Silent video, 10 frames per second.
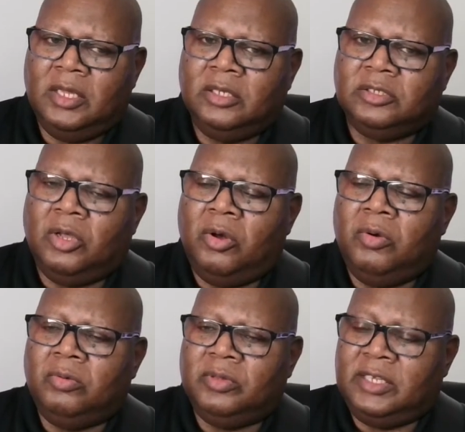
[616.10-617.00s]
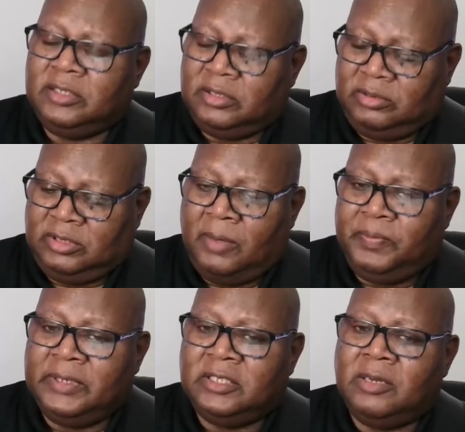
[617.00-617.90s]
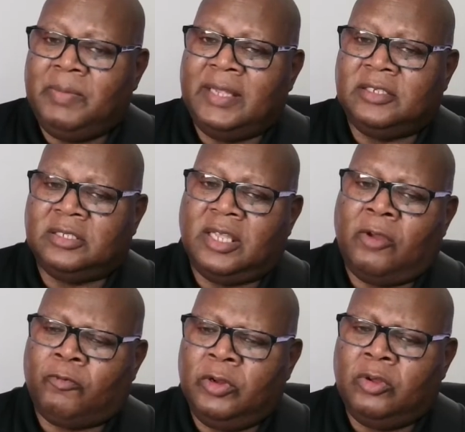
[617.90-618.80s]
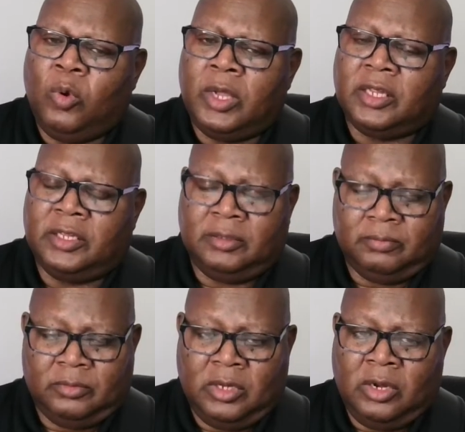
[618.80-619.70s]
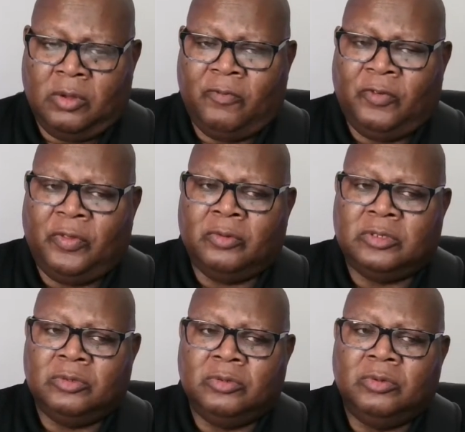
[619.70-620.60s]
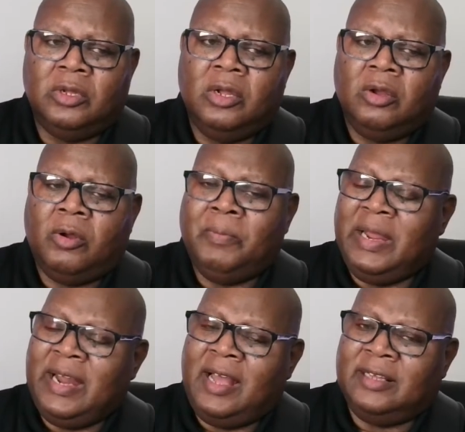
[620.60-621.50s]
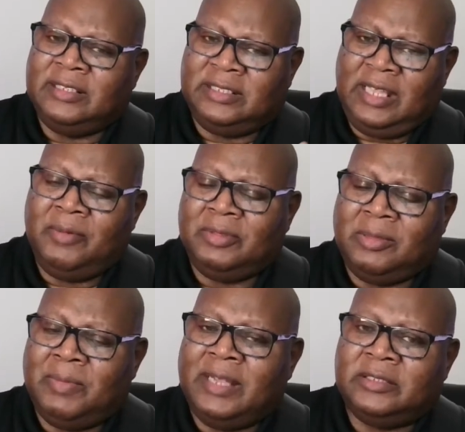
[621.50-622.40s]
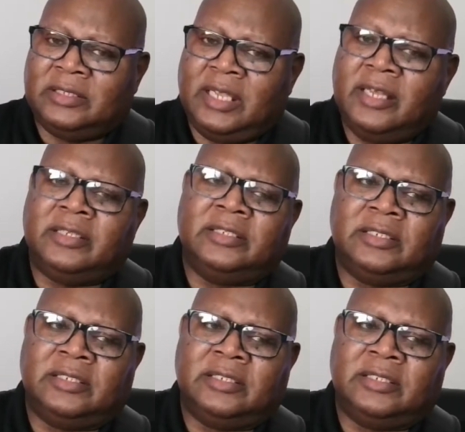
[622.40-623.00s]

So let's jump into the major scale real quickly, for those who may not understand what the major scale is.